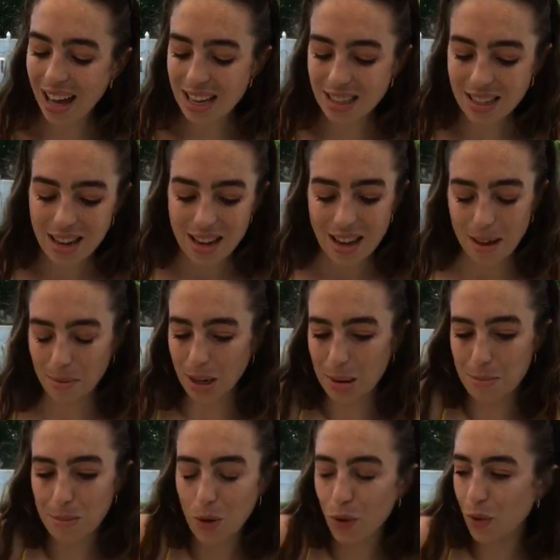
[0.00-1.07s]
I'm going to move
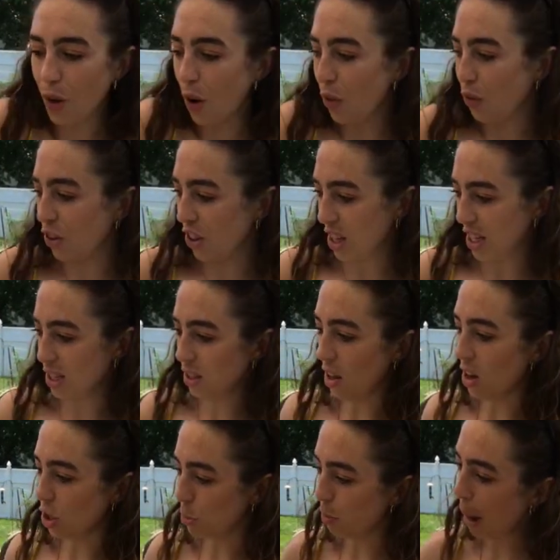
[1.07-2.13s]
over this large prep
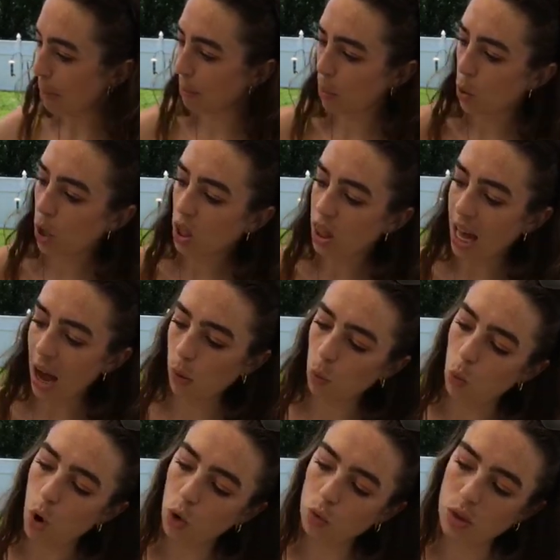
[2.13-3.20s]
board that won't
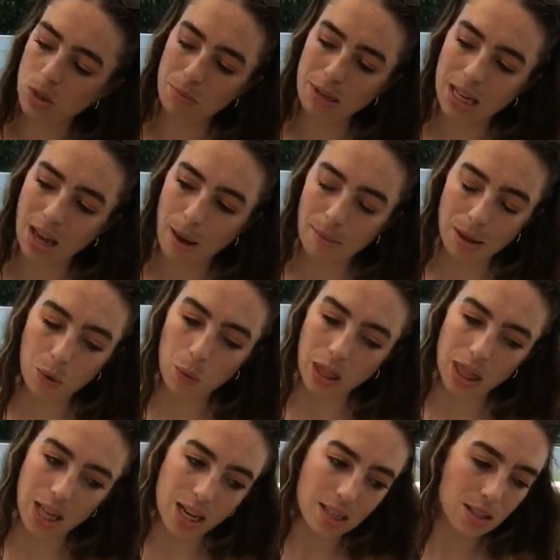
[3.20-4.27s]
be coming with us
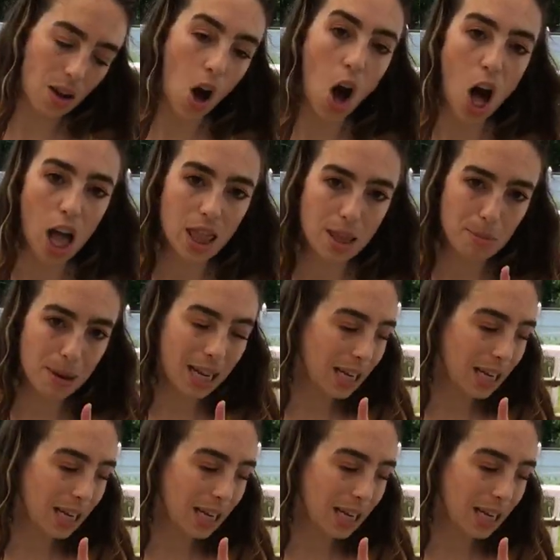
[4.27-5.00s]
on the picnic.